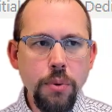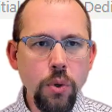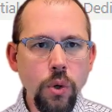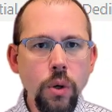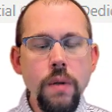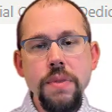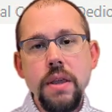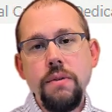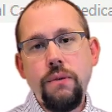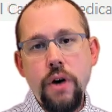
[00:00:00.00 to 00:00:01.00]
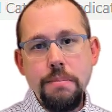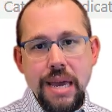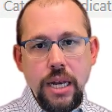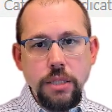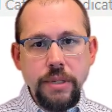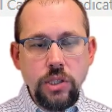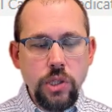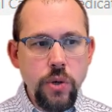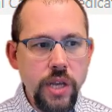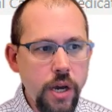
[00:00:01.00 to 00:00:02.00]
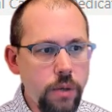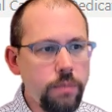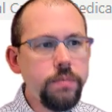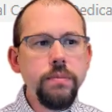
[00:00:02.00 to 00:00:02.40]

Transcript: pool from Management Studio.